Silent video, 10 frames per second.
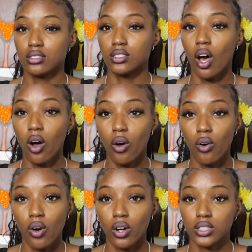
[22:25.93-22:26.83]

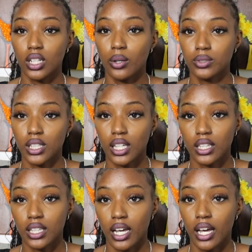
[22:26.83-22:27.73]
don't
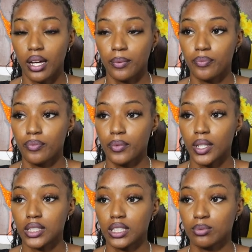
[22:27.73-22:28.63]
think that
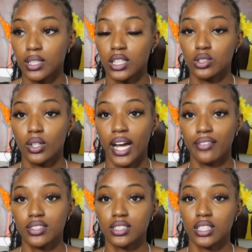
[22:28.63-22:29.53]
just because you
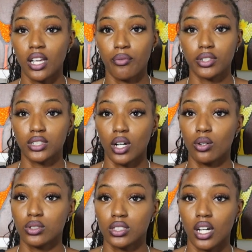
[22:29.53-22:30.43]
haven't seen
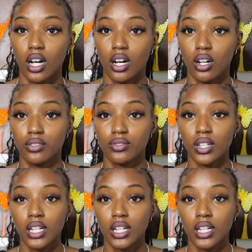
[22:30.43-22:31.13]
results of